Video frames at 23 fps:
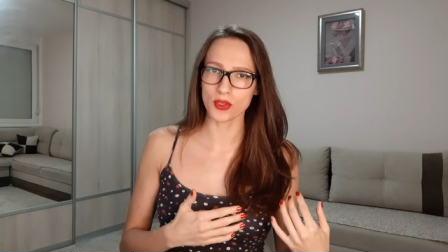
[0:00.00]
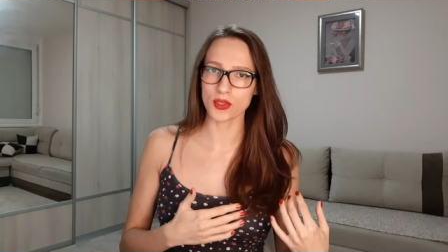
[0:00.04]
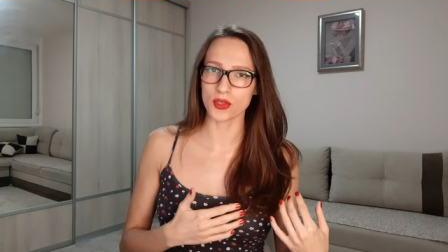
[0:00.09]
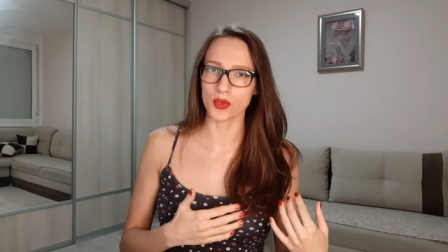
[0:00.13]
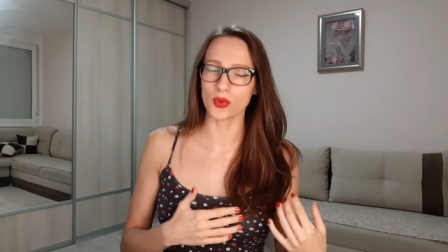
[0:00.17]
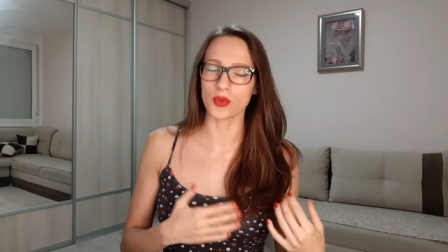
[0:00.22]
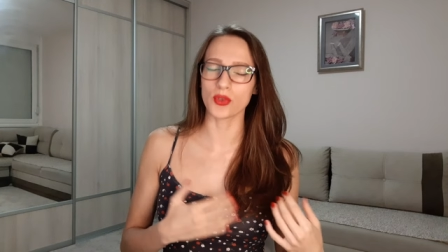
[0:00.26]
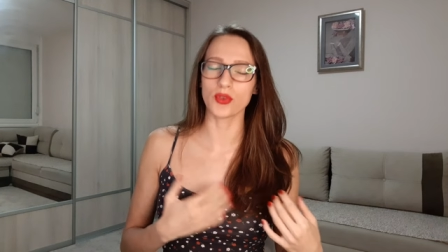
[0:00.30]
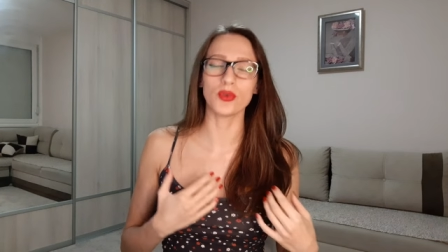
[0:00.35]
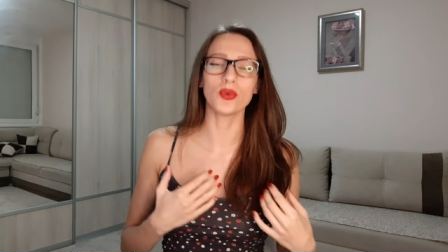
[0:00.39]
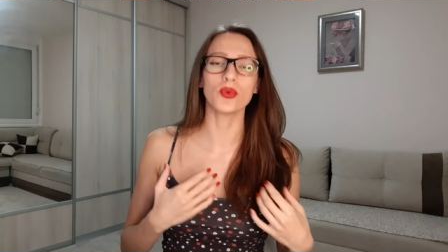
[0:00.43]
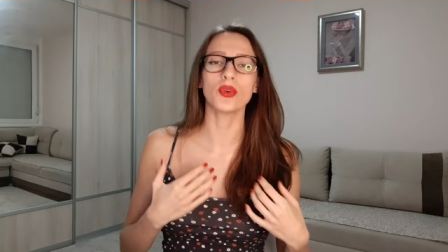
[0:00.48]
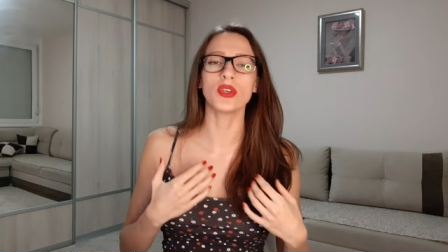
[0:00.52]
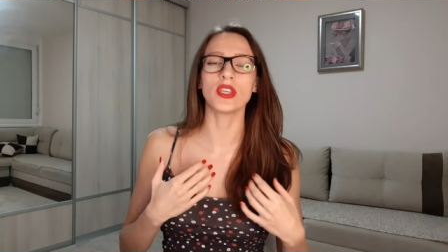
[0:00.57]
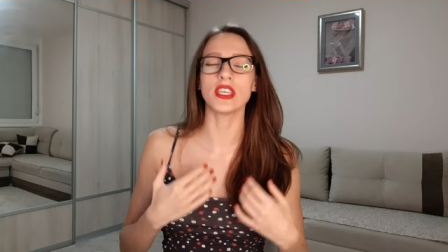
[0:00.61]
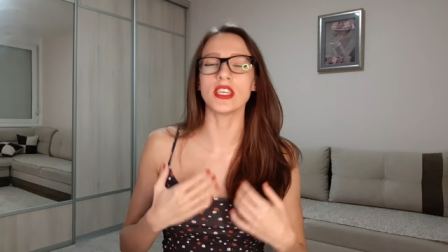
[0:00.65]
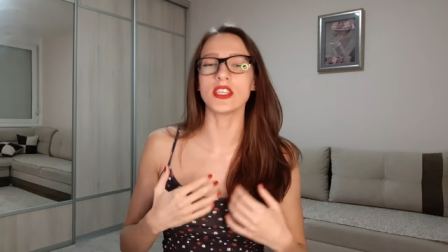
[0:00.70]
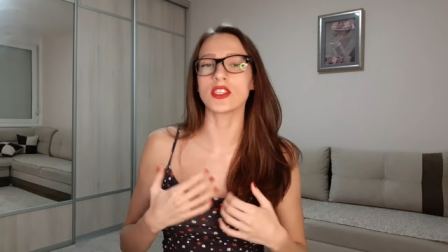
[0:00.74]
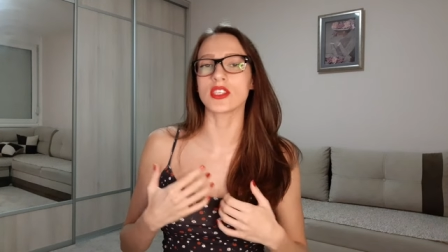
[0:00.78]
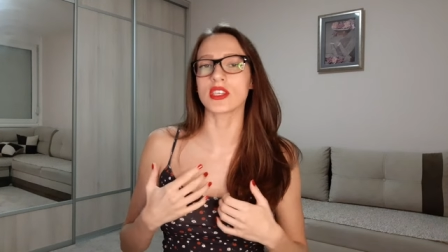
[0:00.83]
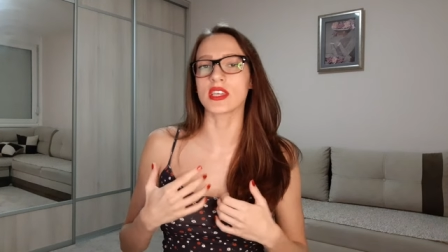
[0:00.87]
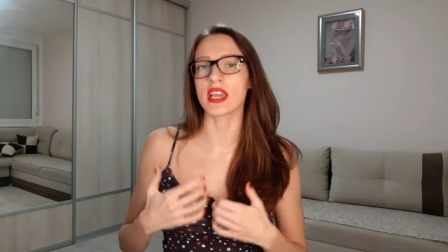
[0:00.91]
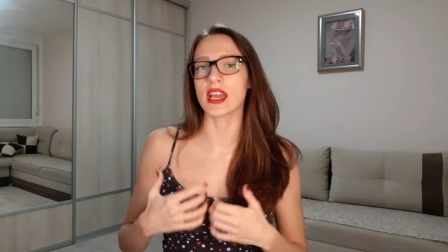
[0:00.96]
so you
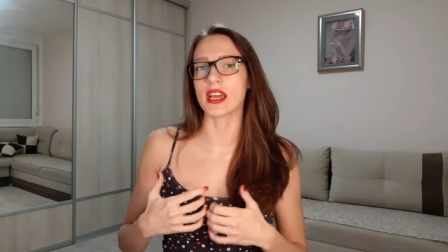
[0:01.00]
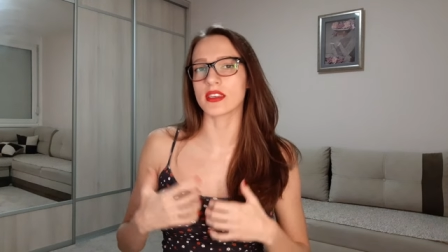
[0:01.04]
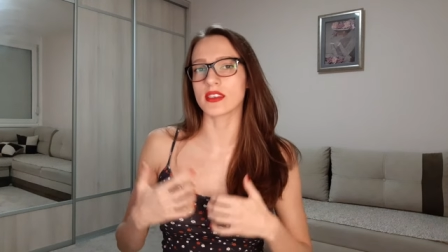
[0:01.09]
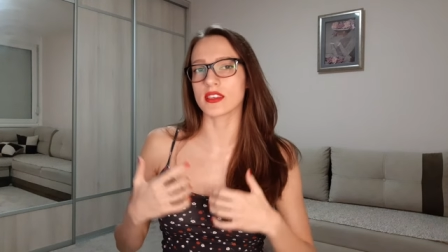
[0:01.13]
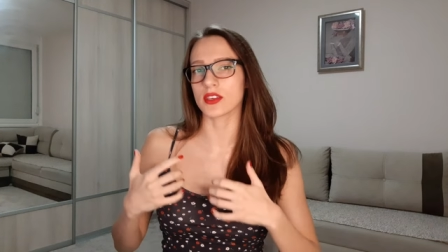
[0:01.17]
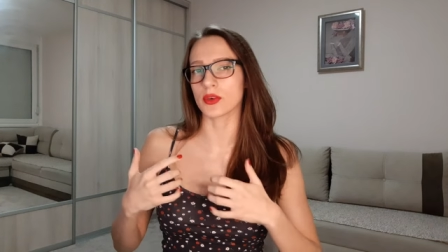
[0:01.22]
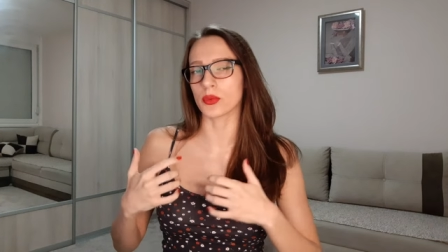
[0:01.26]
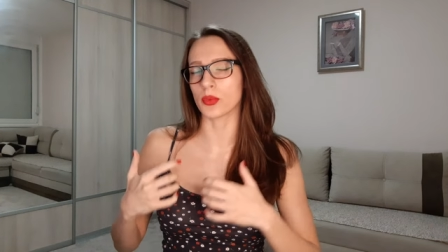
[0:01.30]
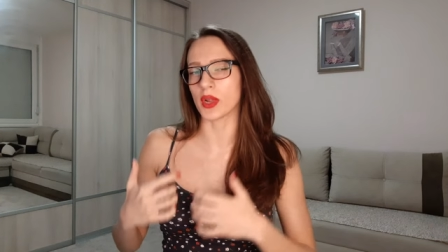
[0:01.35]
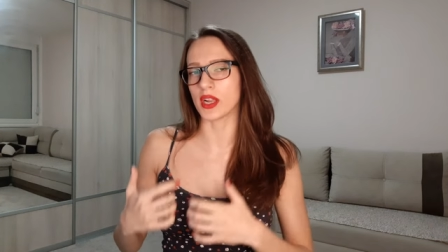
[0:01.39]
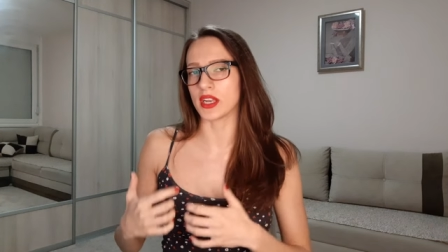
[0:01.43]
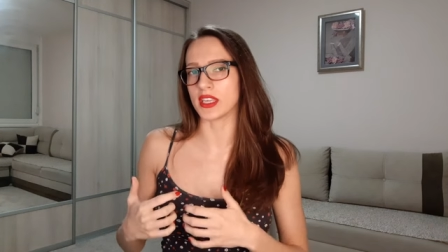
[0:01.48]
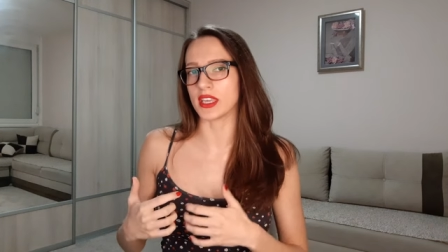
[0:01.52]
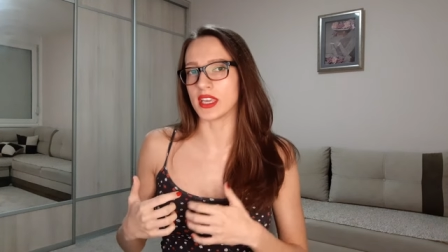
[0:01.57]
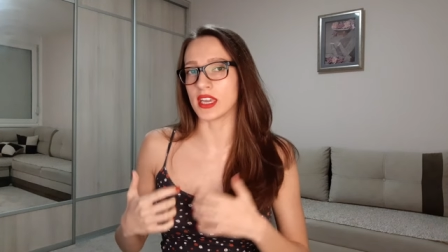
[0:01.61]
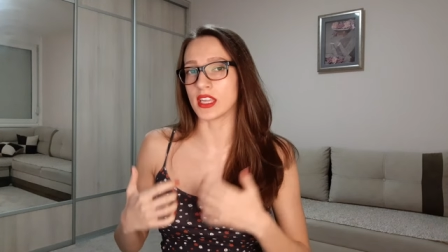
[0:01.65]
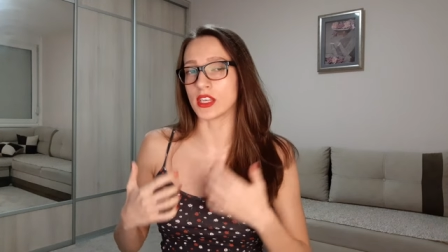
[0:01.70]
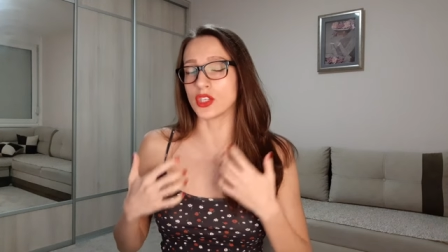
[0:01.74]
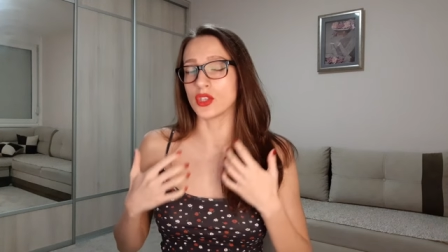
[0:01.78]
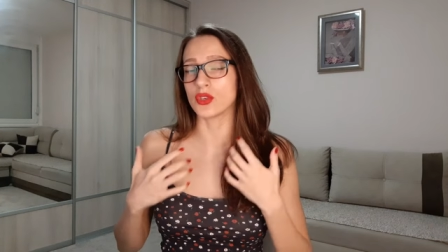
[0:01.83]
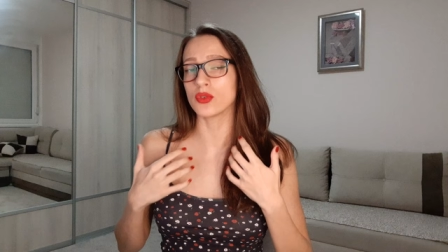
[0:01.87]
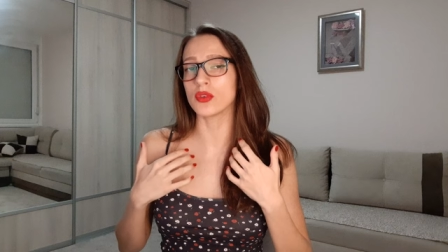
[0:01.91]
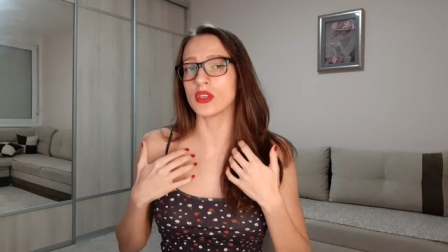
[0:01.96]
need to get ready
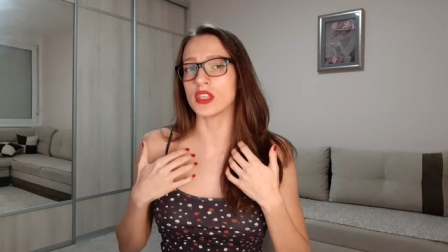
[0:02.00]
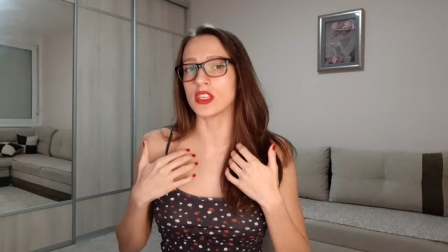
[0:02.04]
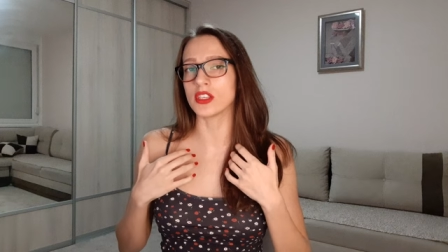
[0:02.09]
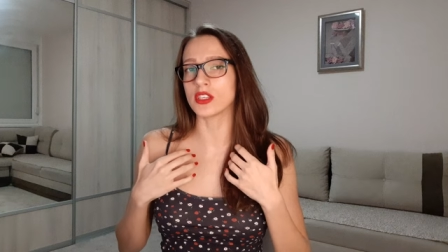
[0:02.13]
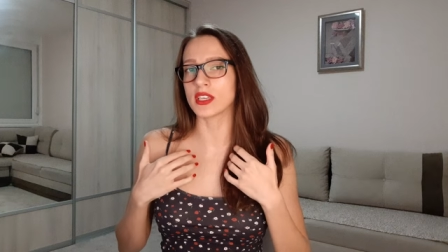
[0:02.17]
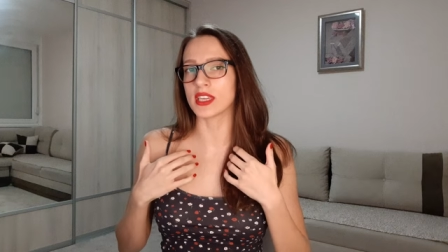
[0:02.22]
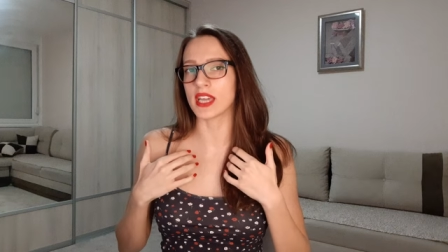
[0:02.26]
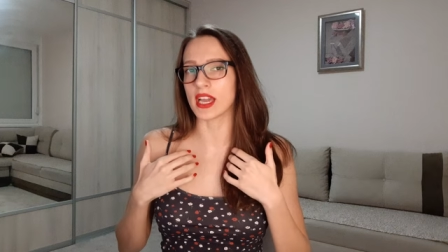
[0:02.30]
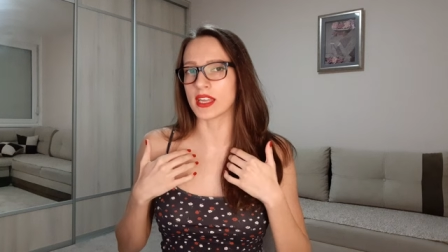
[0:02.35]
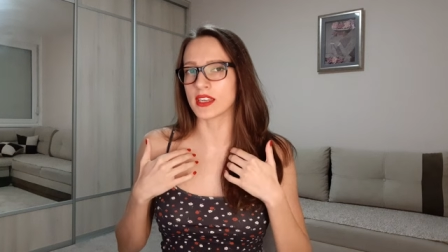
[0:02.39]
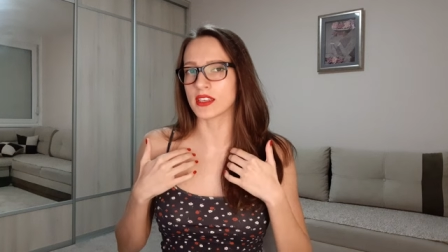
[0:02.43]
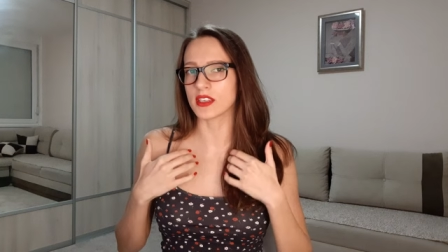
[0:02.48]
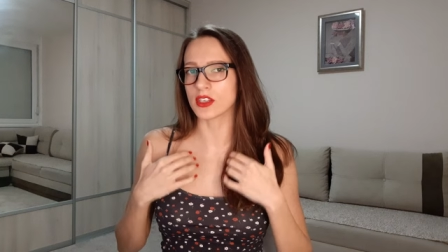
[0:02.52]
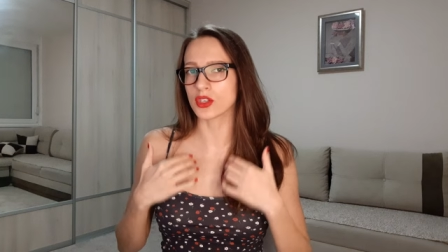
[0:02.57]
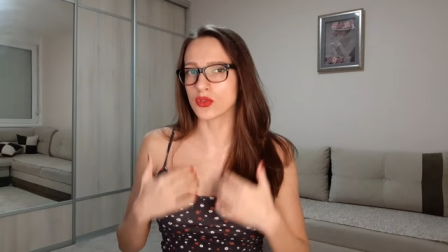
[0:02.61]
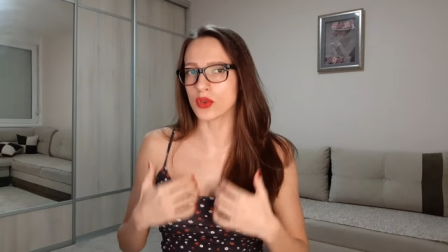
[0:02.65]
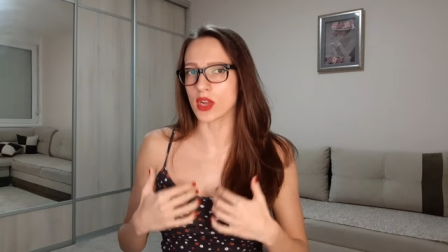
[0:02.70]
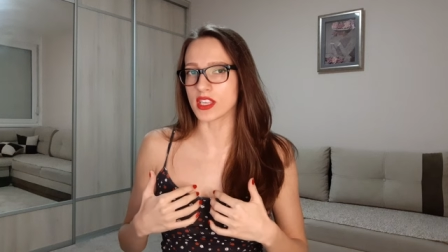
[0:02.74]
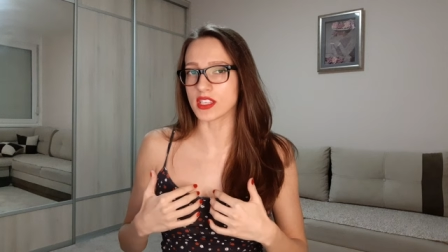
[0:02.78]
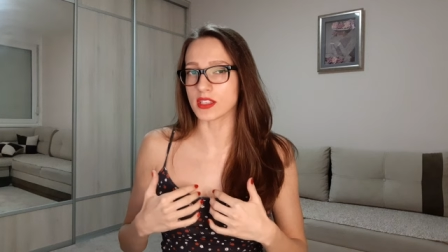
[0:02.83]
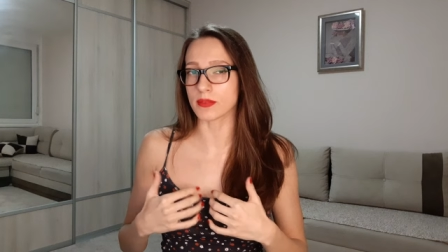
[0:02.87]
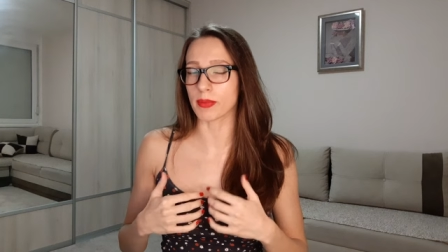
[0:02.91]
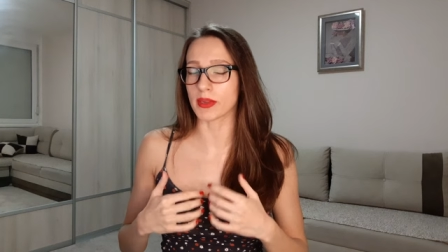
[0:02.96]
and you need to get
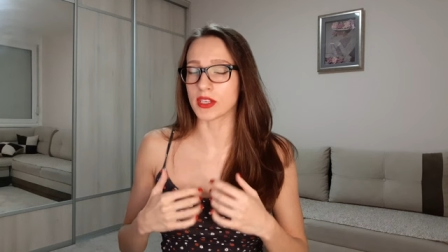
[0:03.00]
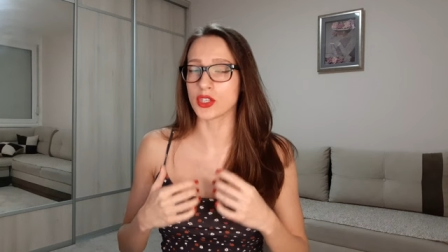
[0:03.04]
dressed,